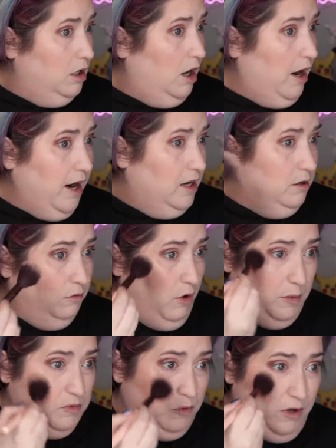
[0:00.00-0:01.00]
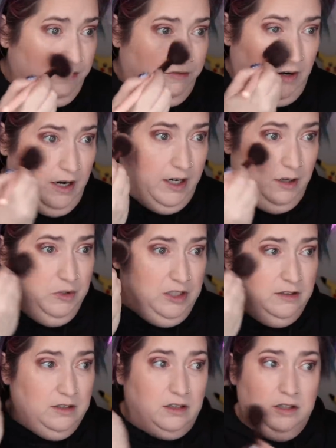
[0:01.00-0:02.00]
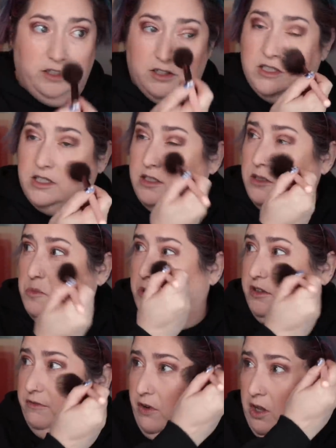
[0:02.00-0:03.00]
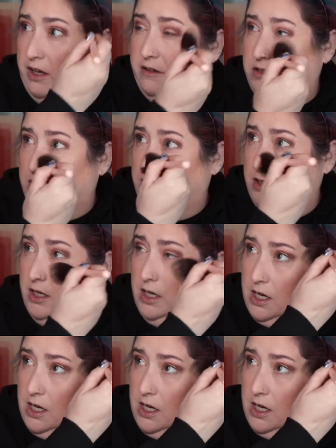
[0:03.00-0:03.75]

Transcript: Alright, it wiped away fine. I mean, the glitter didn't, but the fallout did